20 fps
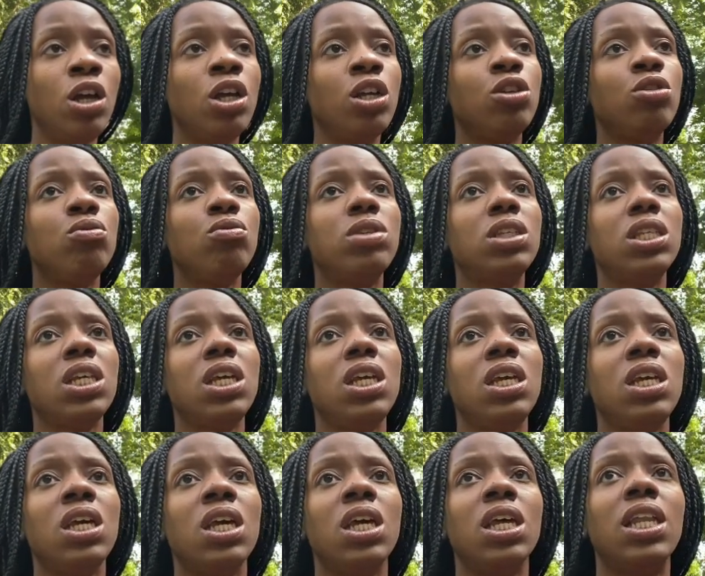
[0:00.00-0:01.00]
You
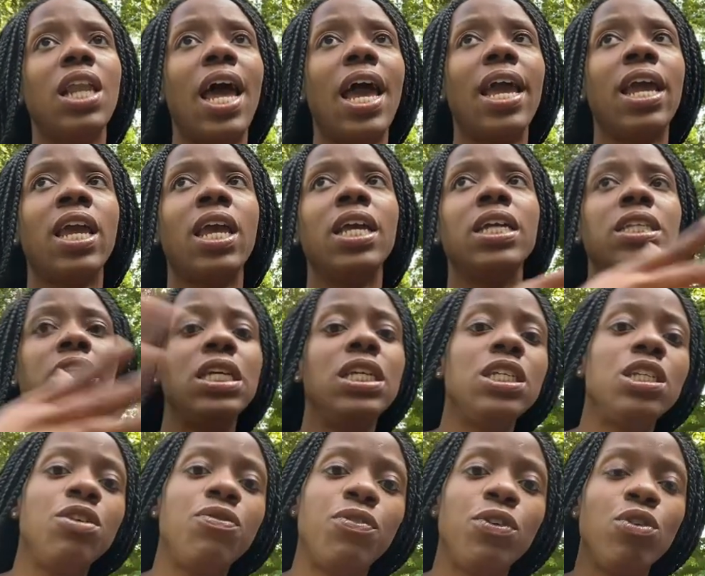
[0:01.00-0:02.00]
see, like, it's
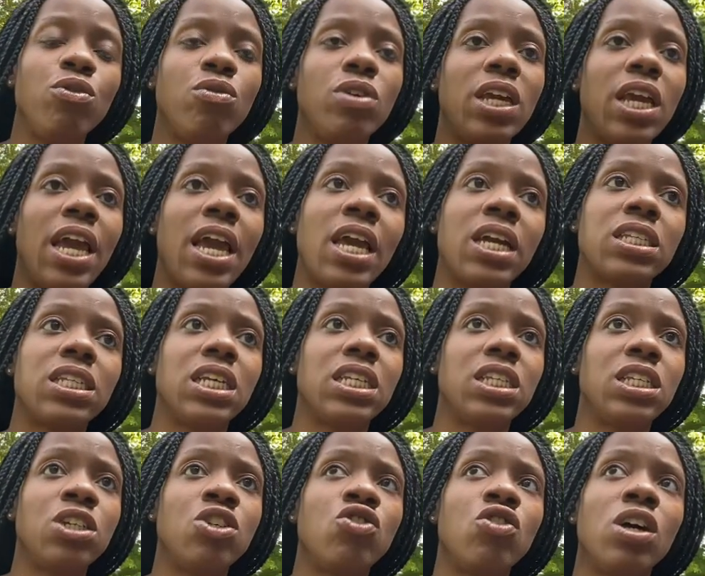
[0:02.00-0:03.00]
easy for you to get access
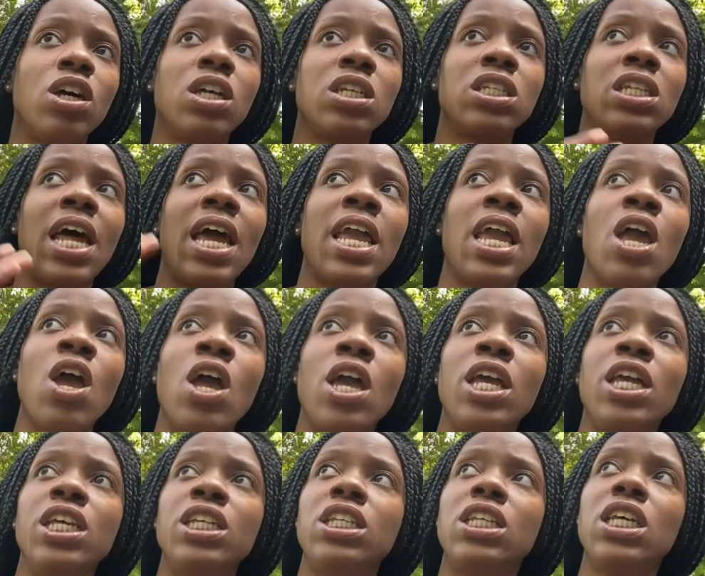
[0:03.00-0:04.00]
to drugs. Like,
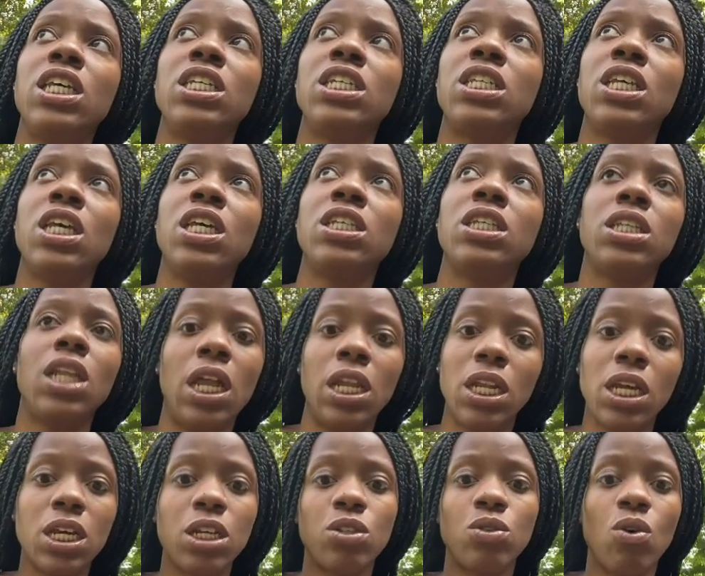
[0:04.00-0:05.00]
it's a
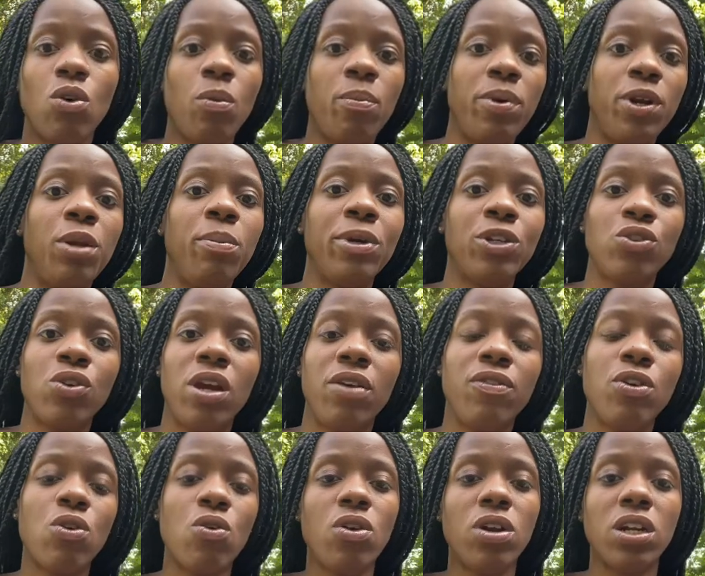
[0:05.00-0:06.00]
liquor store pretty much on every
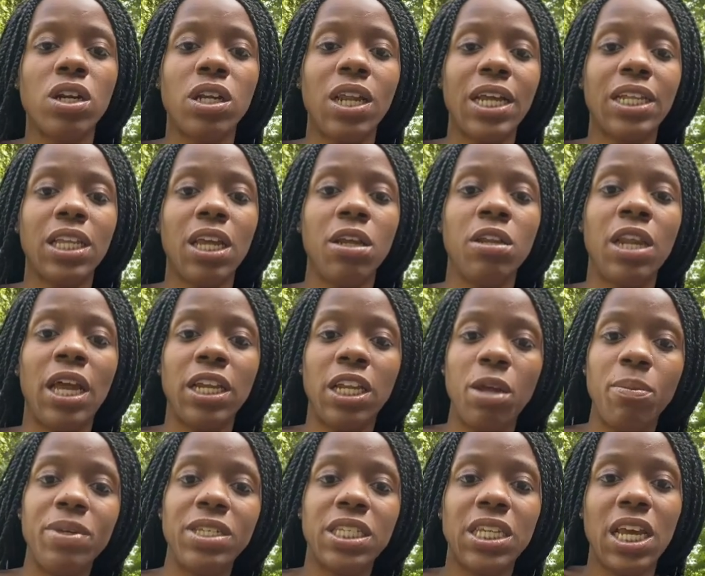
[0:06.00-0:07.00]
corner. Like they
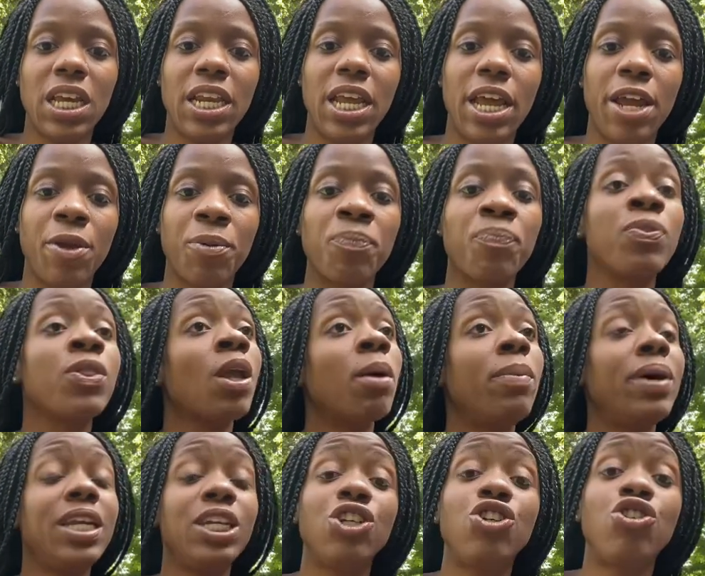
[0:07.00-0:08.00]
be saying that,
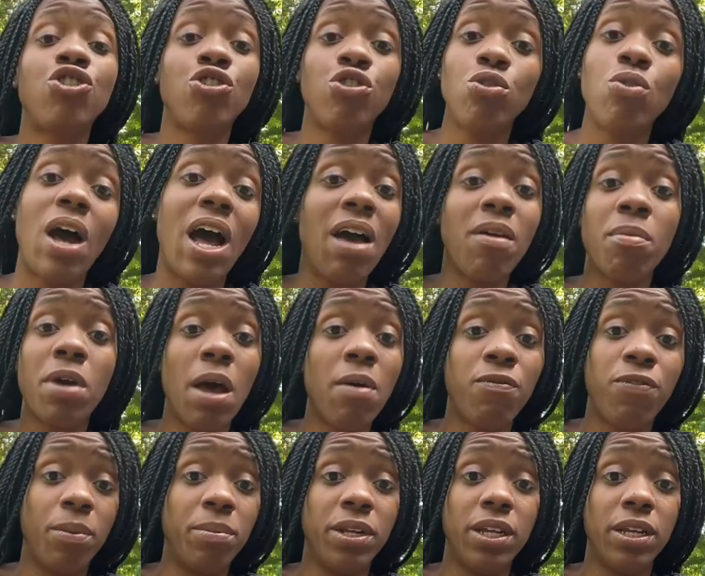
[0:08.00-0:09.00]
but it's true. I come
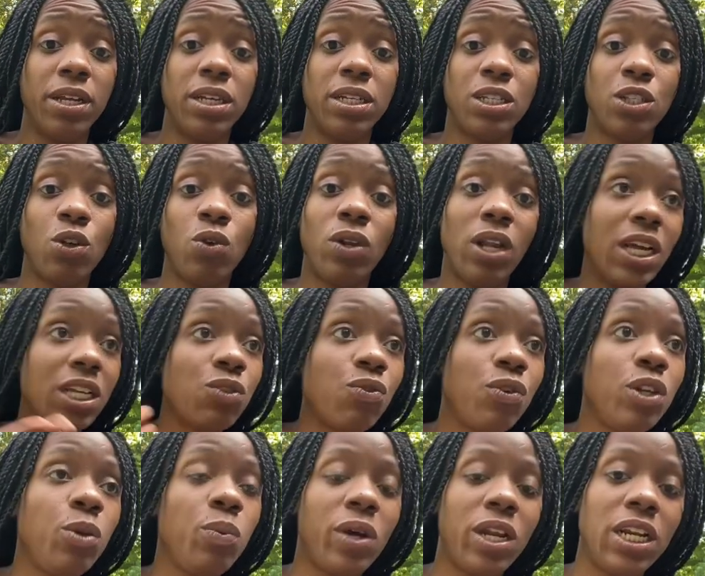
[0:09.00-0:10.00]
from the hood, so that's
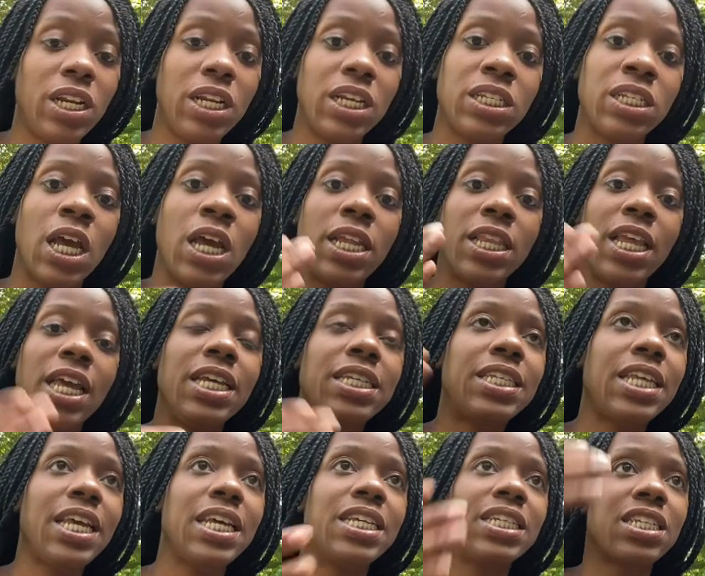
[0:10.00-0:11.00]
really what it is. They
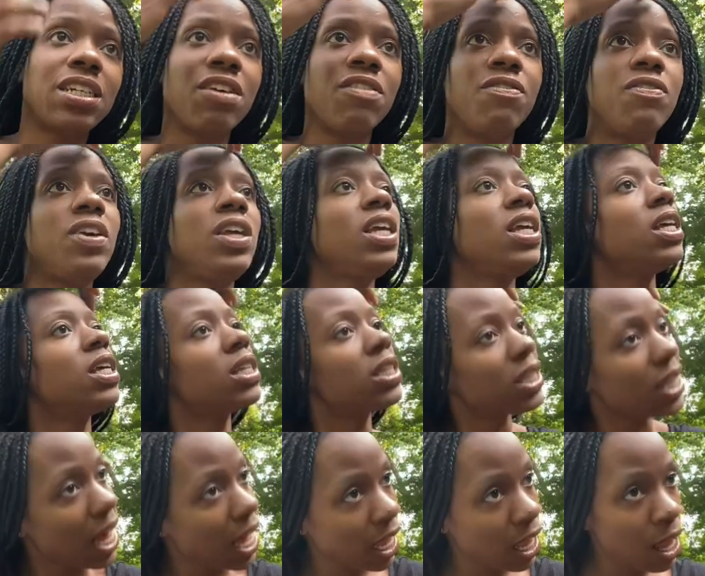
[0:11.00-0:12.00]
say it's convenience.
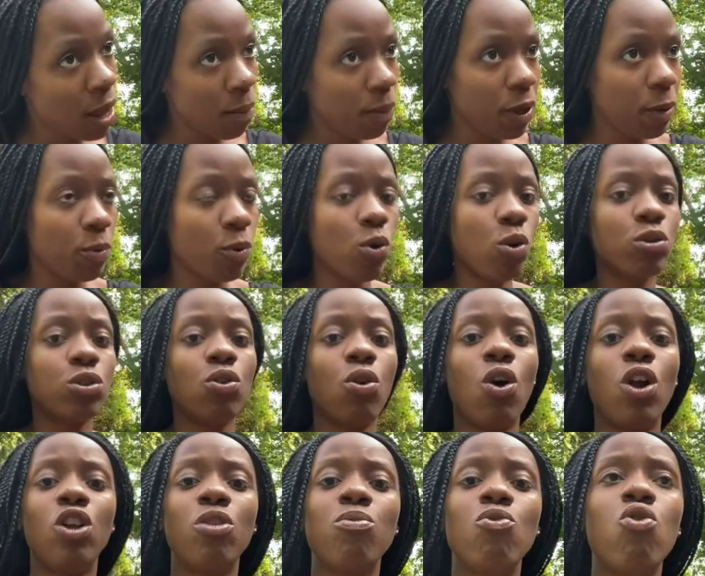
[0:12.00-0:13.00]
Like, people go to
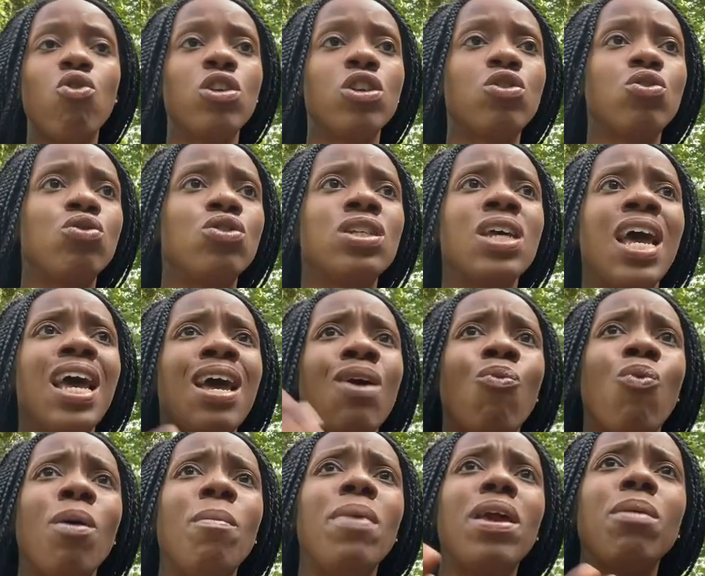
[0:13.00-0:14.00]
all them corner stores.
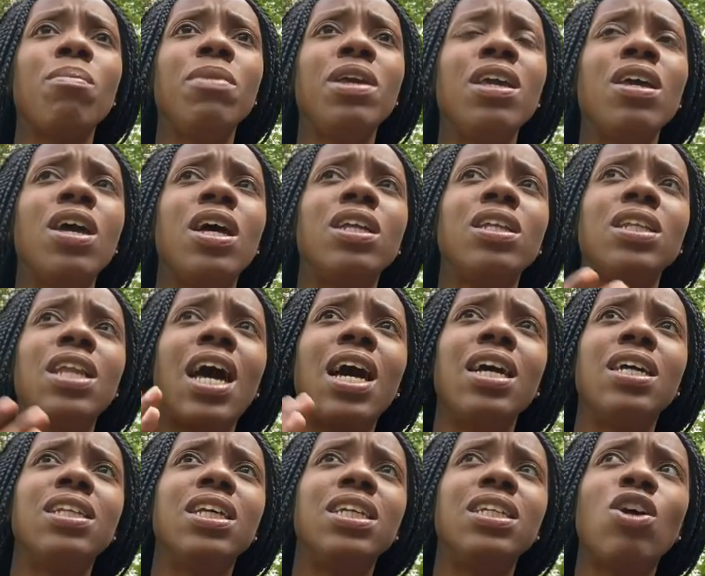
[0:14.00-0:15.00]
What make me
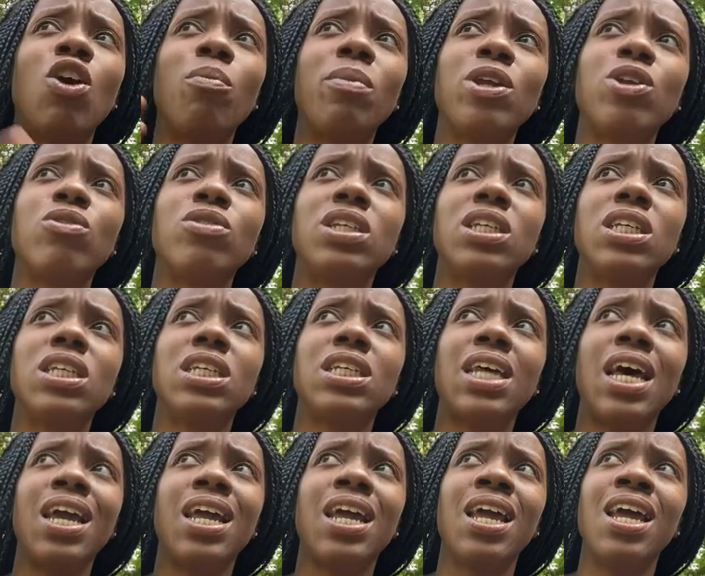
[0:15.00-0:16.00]
it don't make no sense is
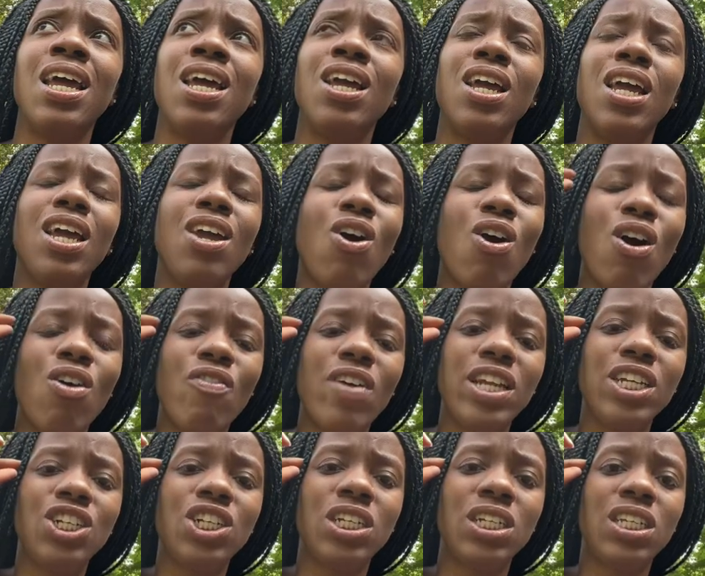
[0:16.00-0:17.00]
like it
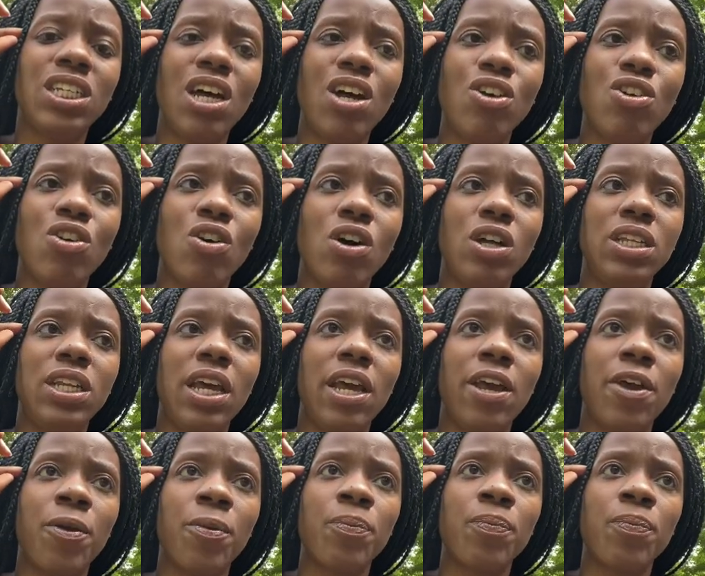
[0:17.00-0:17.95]
already should tell y'all that